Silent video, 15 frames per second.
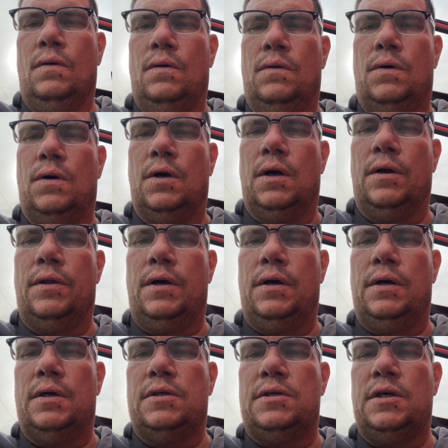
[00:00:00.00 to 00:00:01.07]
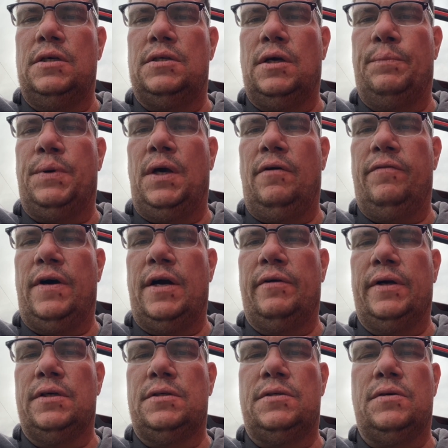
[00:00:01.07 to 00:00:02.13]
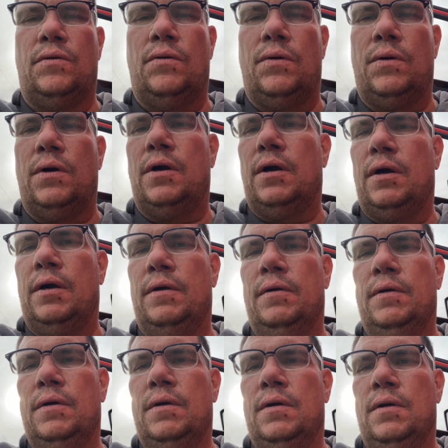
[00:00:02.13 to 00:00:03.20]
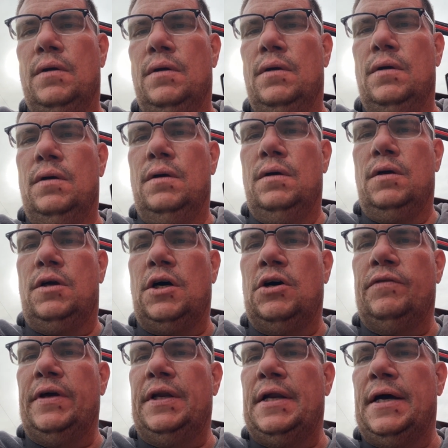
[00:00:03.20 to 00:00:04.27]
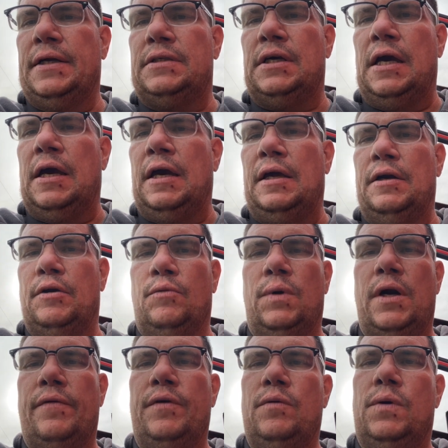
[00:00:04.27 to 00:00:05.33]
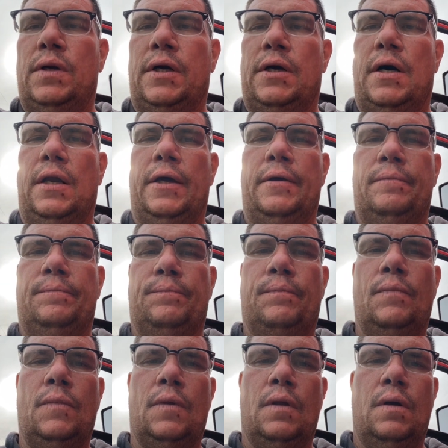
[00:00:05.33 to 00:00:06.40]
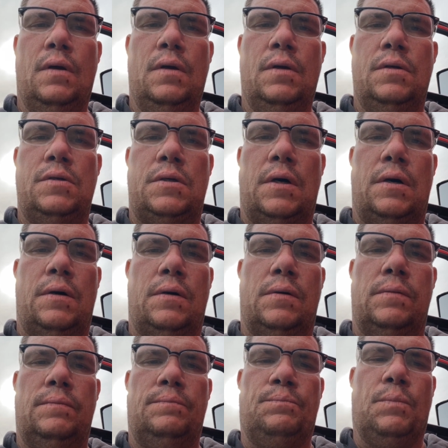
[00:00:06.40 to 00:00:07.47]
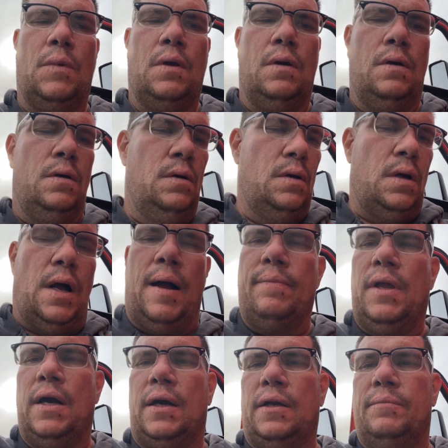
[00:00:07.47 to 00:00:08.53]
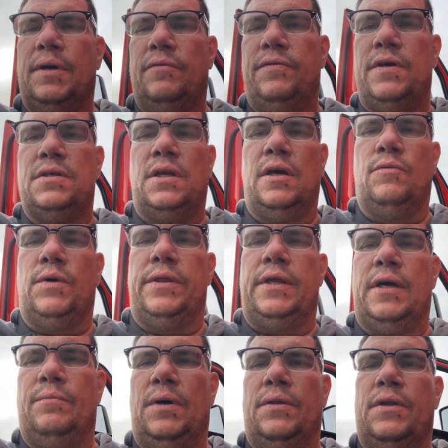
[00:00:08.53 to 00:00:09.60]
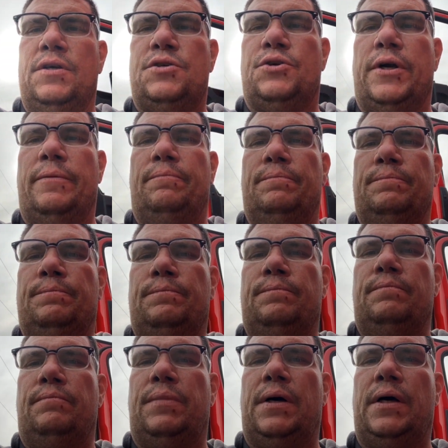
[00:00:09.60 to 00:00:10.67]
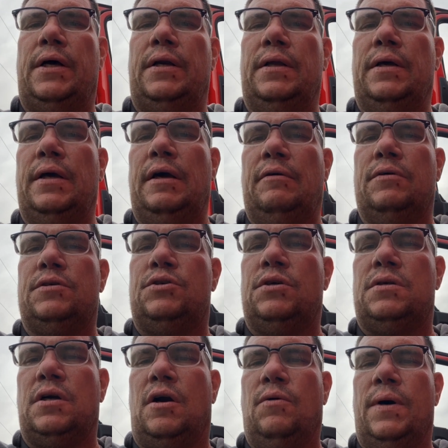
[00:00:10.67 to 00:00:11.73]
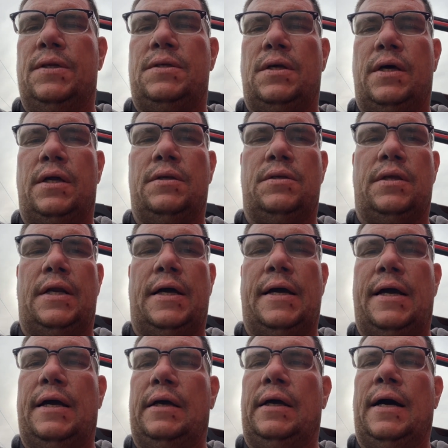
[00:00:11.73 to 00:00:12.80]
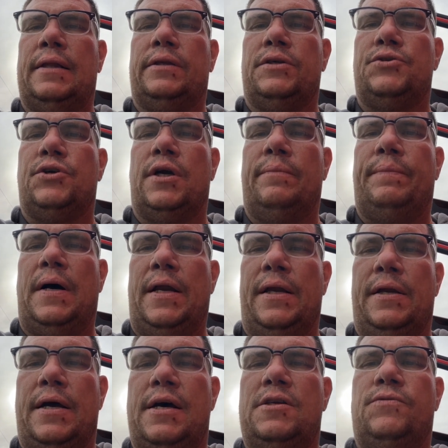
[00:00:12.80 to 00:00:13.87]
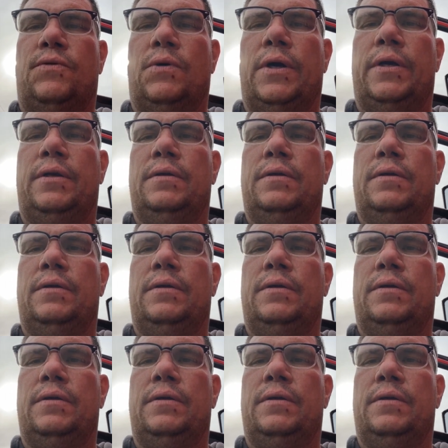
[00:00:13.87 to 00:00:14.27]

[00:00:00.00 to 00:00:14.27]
or the CCP virus, or COVID-19, or whatever you want to call it. So I'm not going to be visiting with them on this trip, but it was just a coincidence that I got this trip. I didn't ask for it.